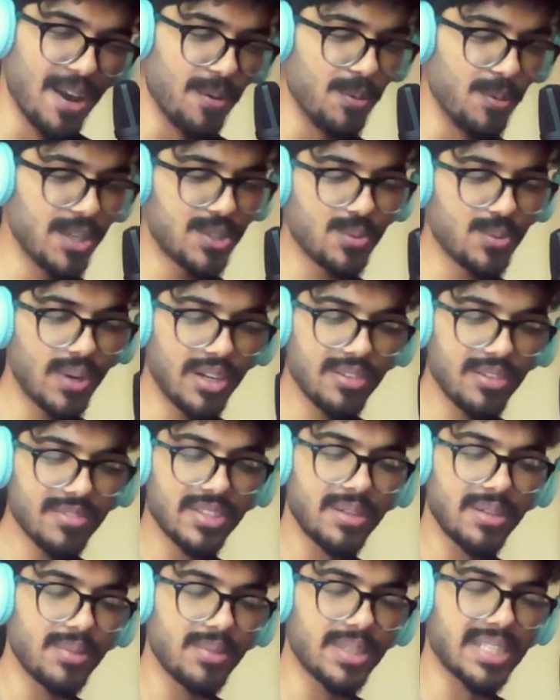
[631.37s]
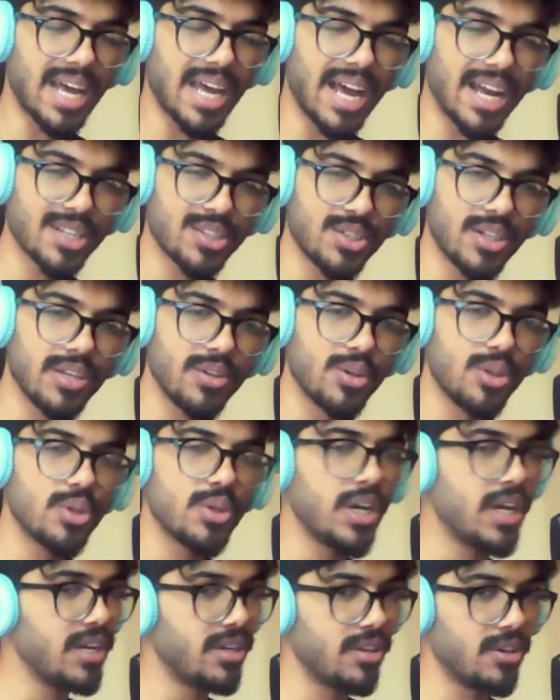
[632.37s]
Which one of them is actually going
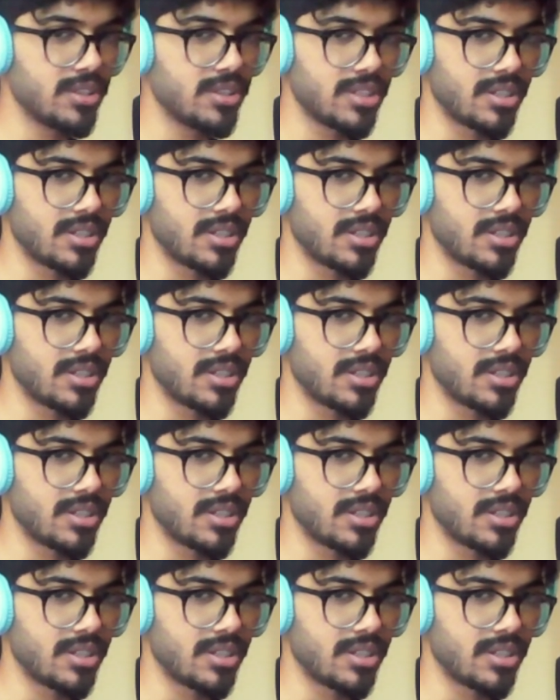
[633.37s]
to hit your